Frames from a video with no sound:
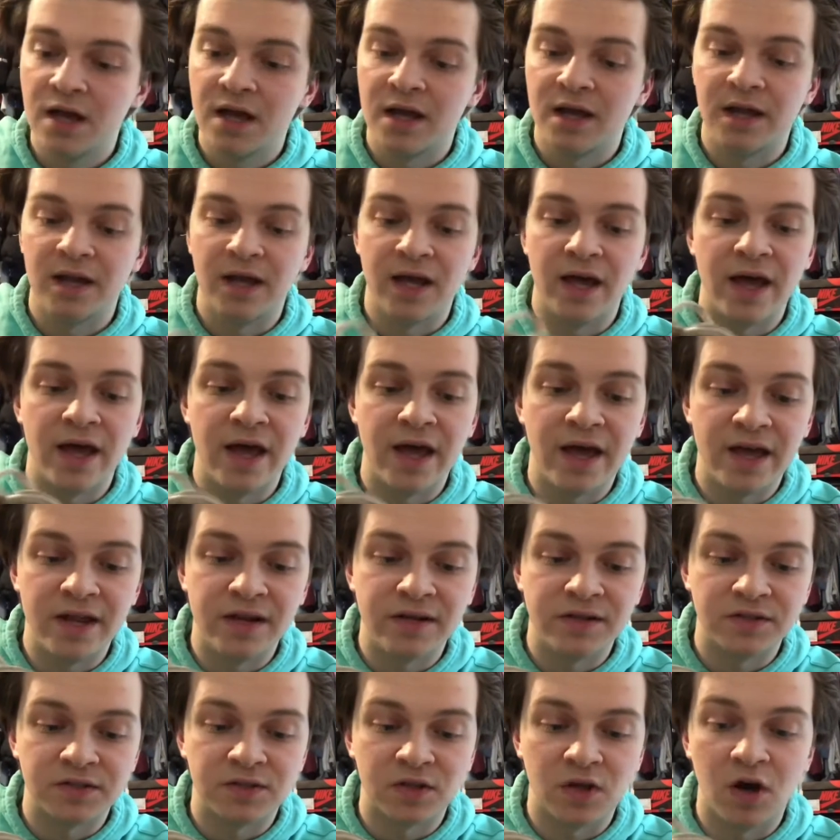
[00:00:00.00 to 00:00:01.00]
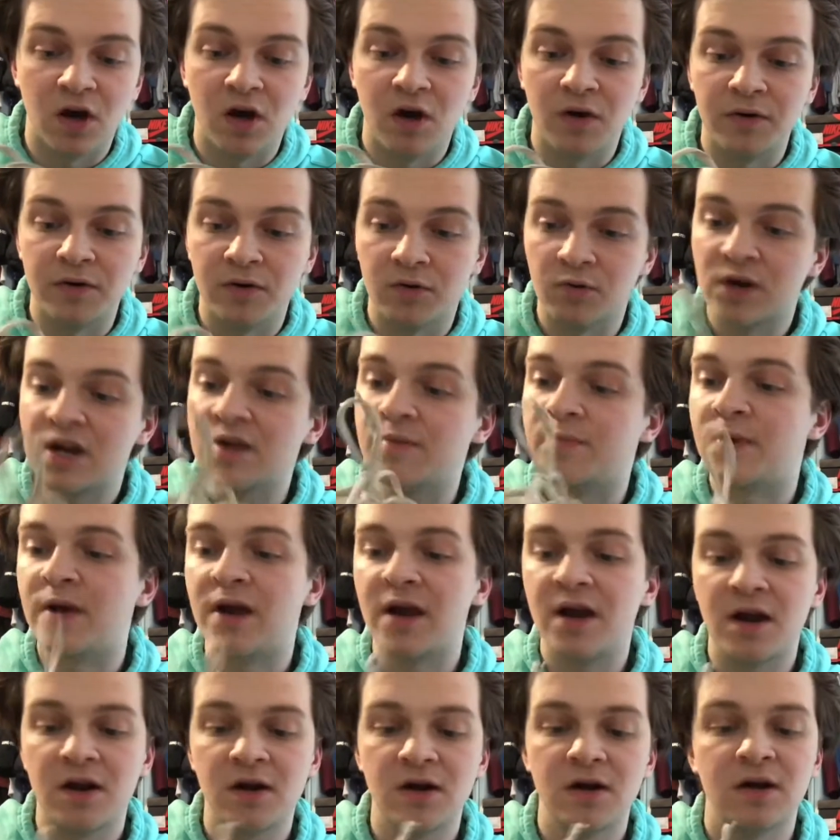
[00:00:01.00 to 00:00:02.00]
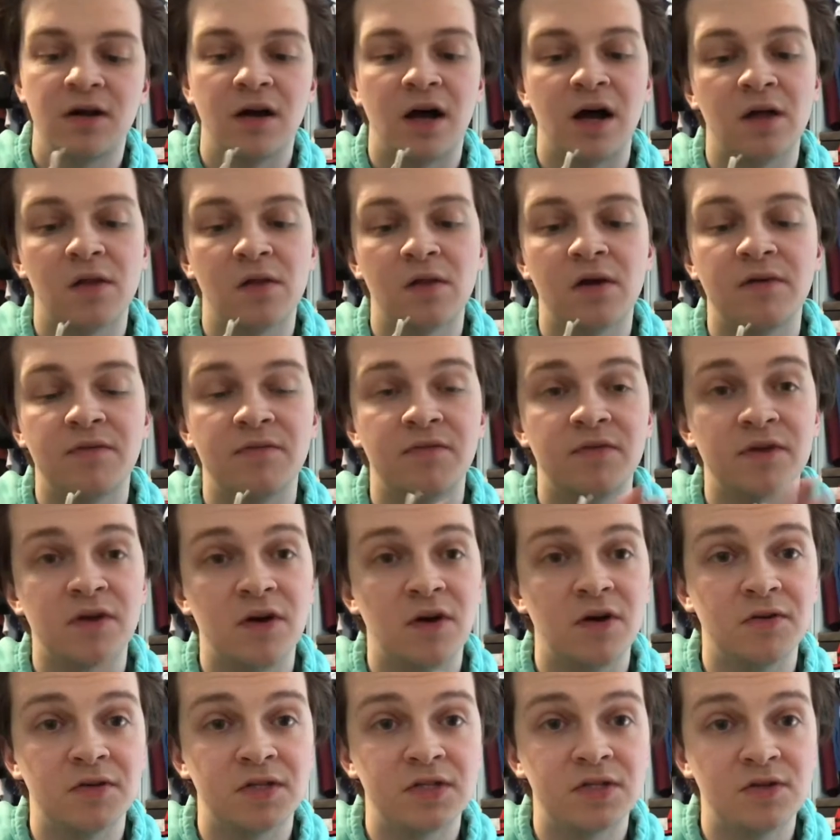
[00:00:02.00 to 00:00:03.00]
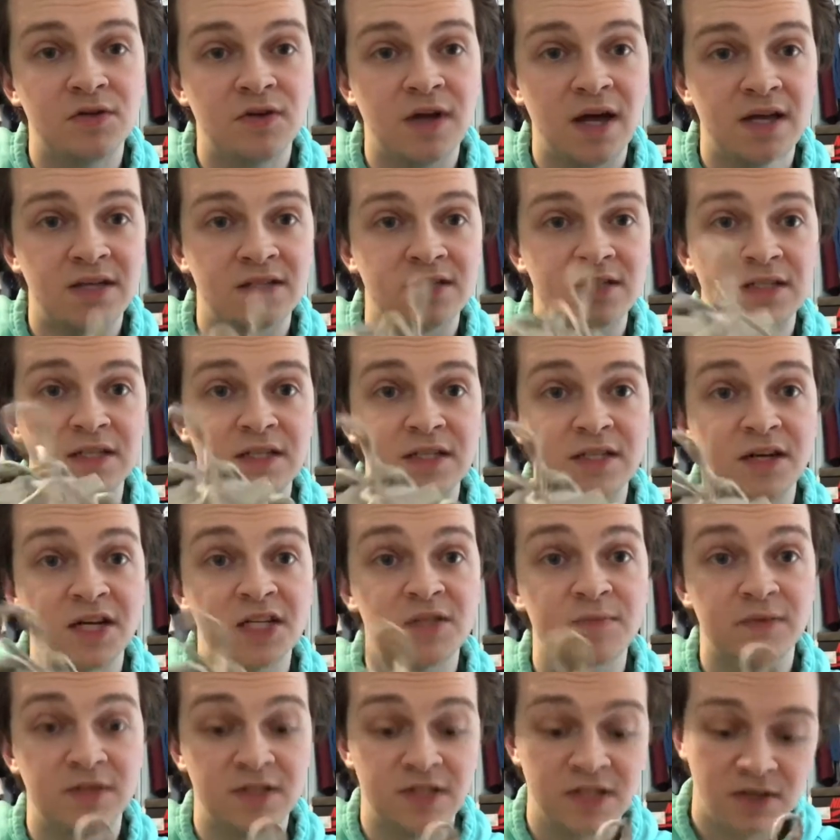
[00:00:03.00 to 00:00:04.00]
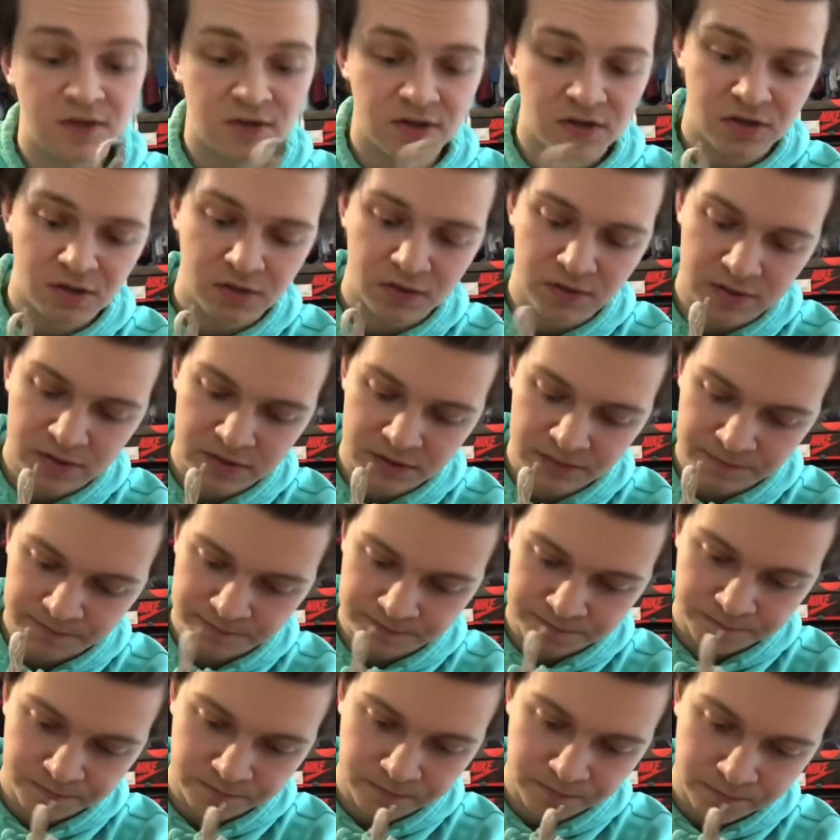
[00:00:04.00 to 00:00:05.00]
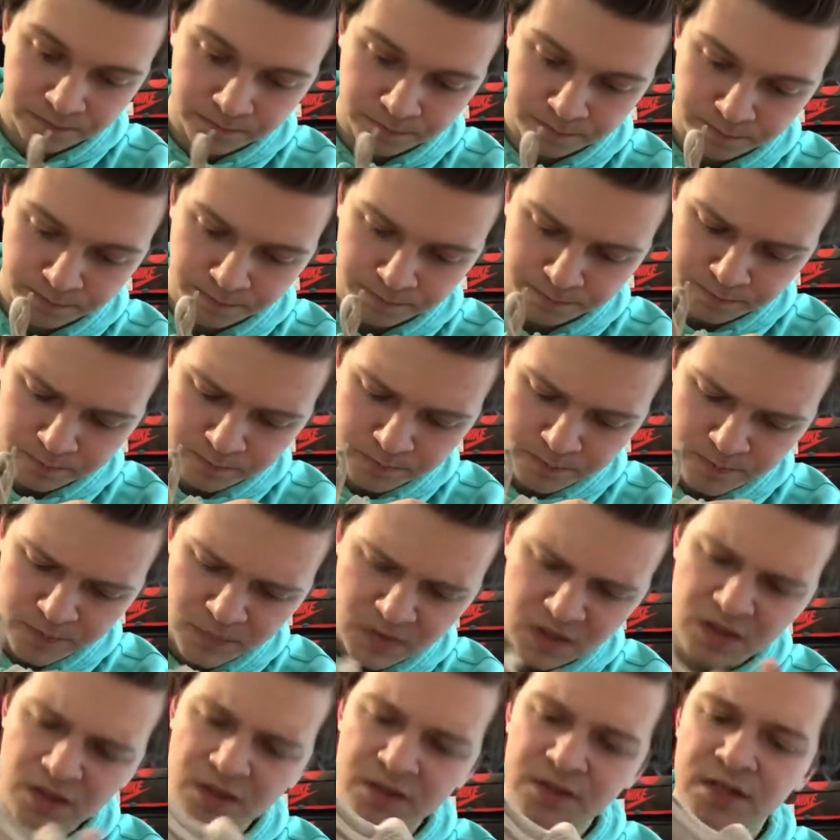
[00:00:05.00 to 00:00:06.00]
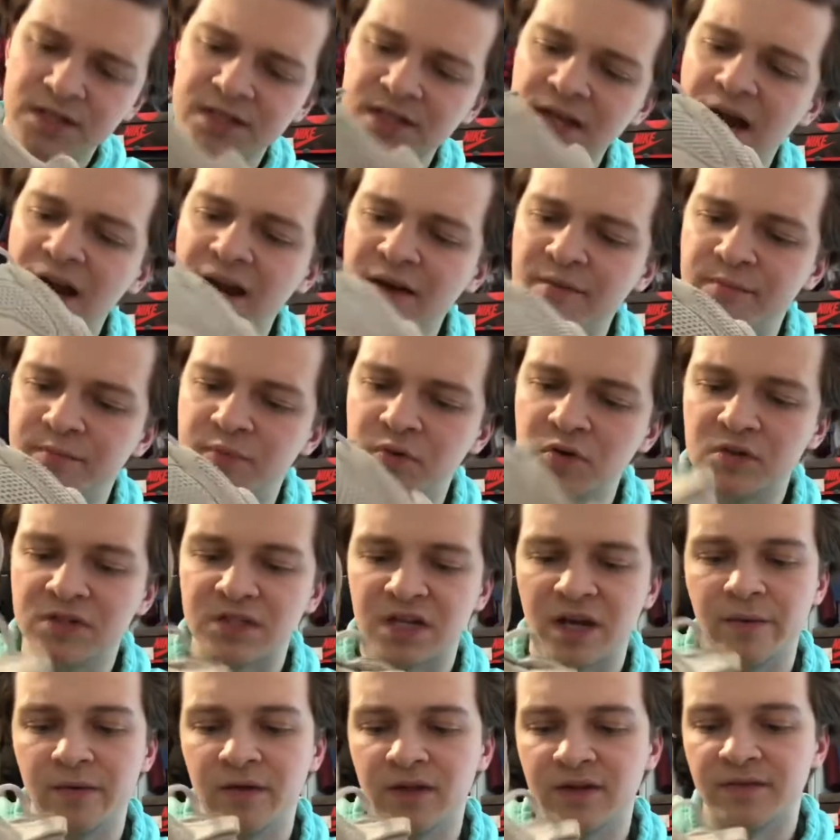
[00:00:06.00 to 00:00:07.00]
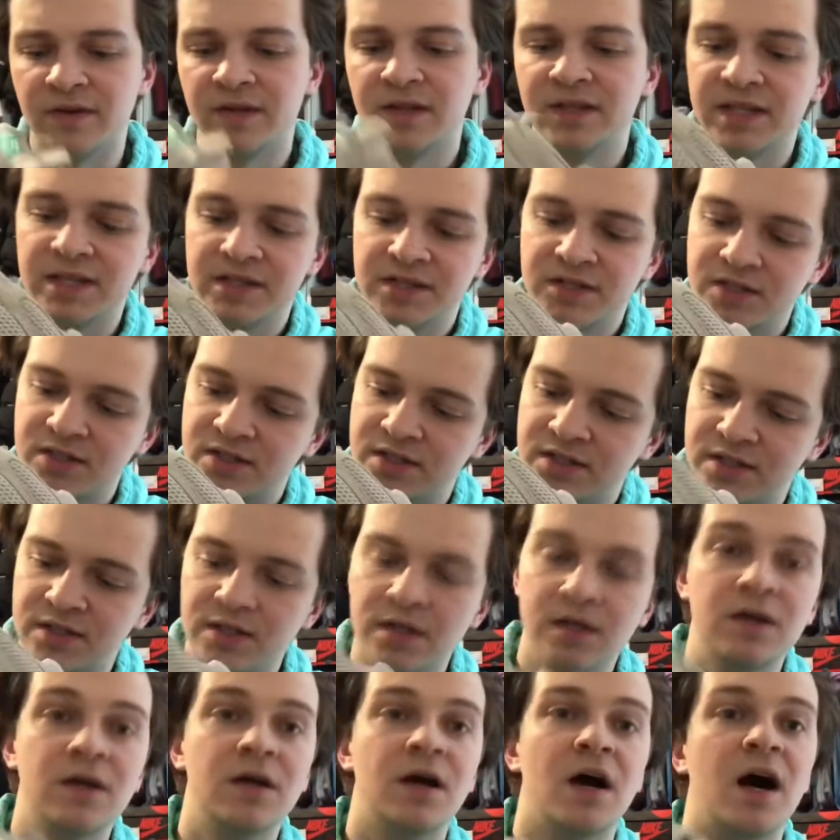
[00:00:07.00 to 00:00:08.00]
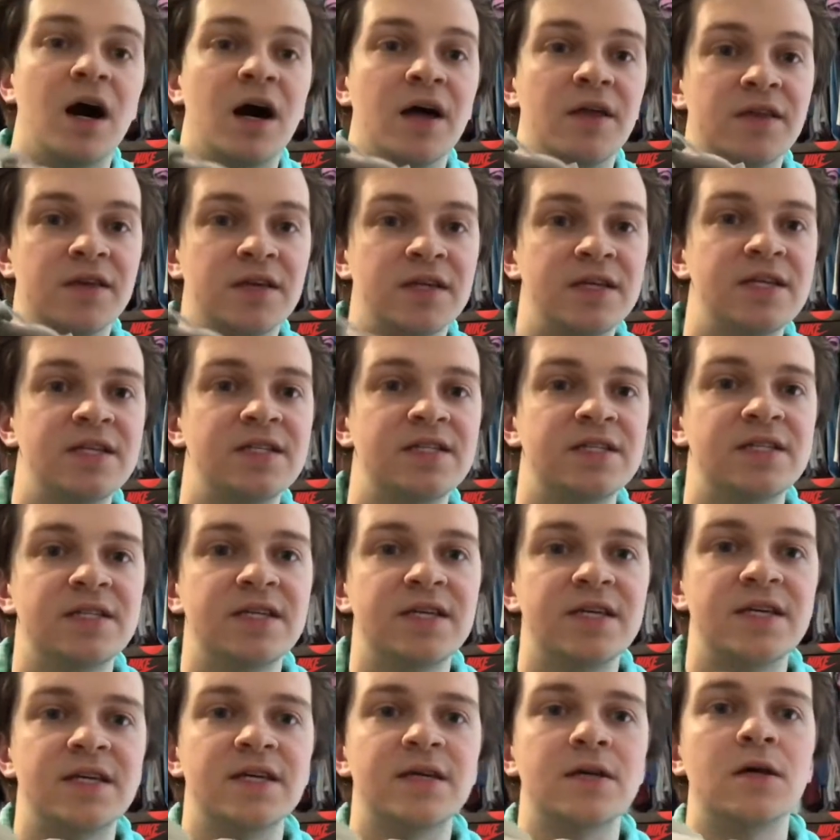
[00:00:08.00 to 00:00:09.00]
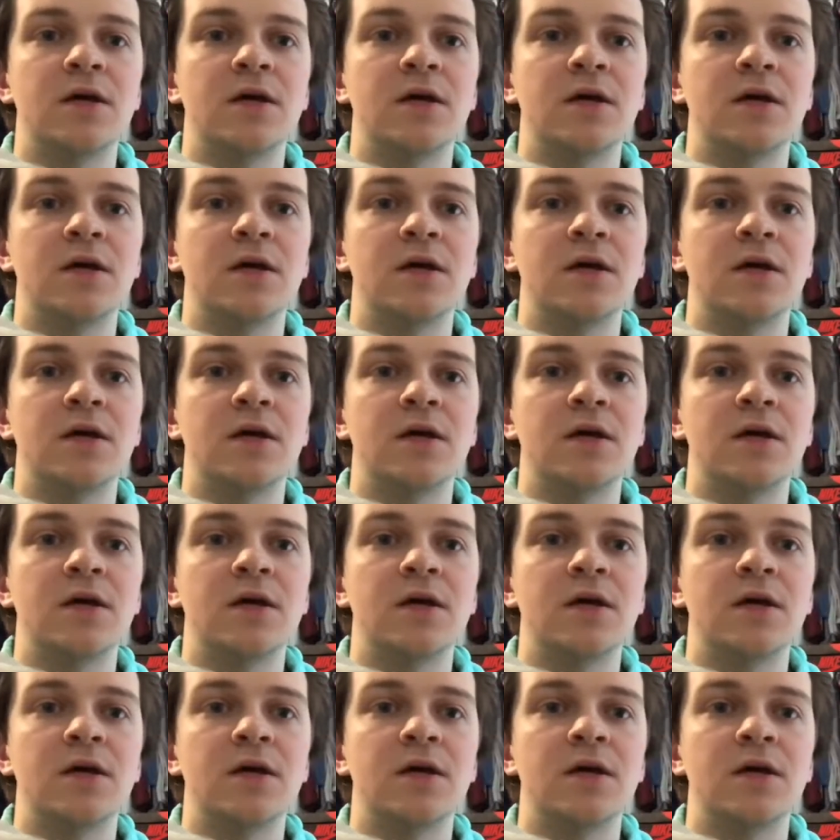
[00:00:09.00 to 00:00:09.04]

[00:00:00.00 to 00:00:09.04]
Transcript: And so great pair. I love it still has the nice materials. Does not have boost, I believe. This is the Yeezy